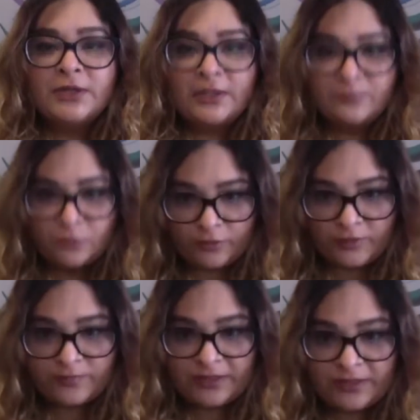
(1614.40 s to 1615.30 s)

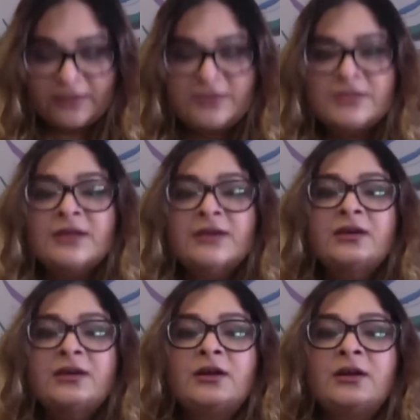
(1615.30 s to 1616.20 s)
employment period.
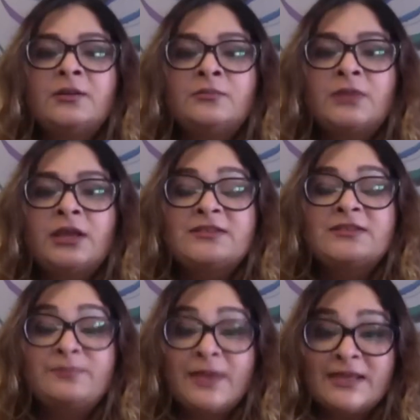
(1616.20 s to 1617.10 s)

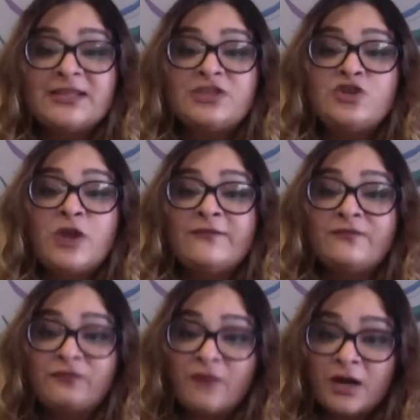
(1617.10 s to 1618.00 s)
It's best that you have
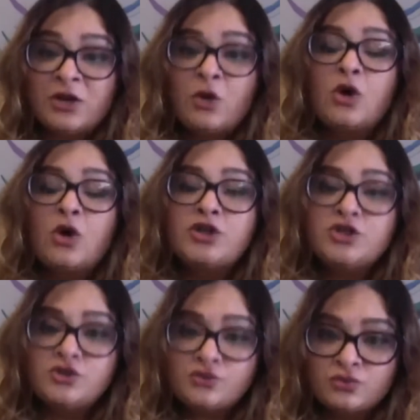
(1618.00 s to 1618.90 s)
one or
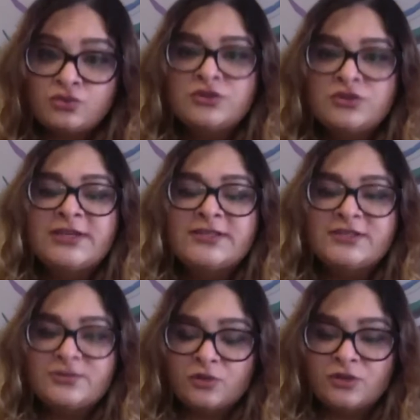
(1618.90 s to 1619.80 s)
two
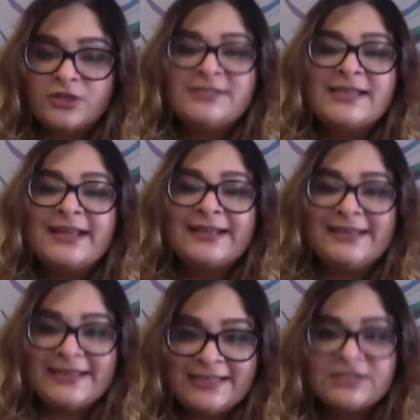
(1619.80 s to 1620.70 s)
testimonials at
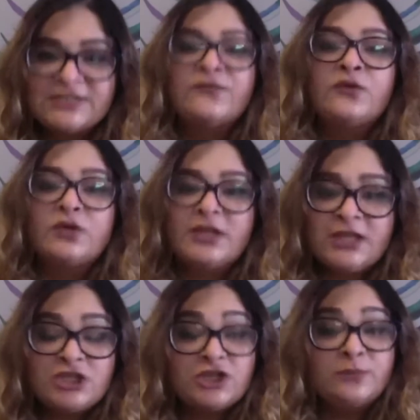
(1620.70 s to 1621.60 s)
least for
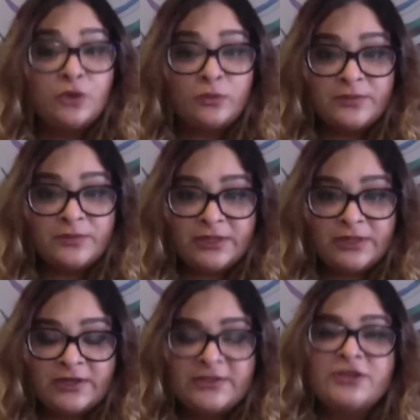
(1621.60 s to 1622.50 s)
each employment
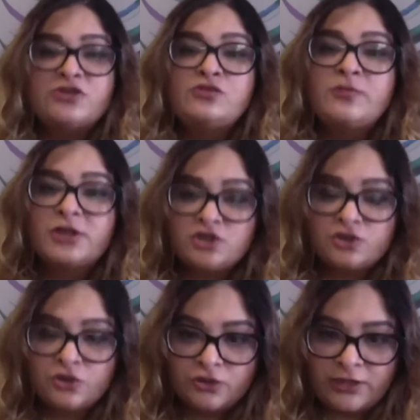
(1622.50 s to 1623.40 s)
period that you mention
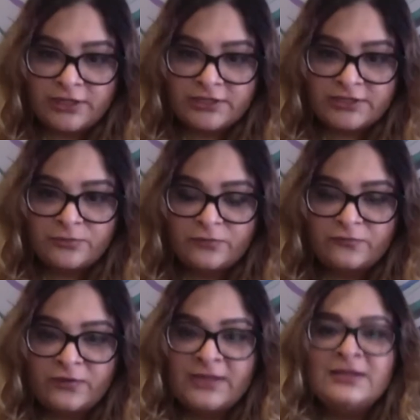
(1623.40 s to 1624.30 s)
on your LinkedIn
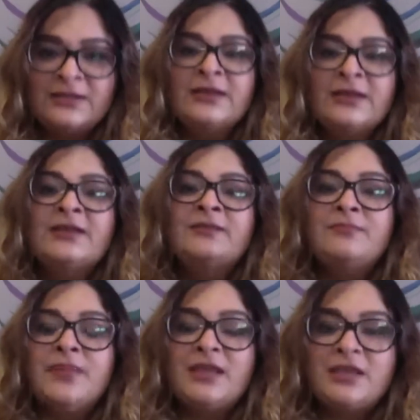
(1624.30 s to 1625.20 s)
profile.
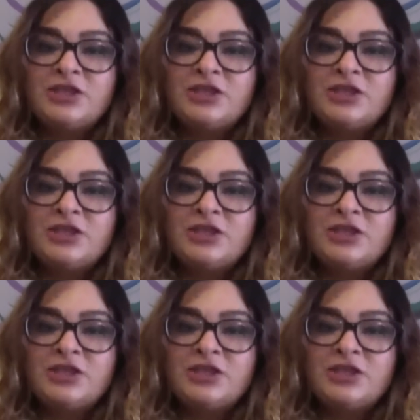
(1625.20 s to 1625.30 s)
Make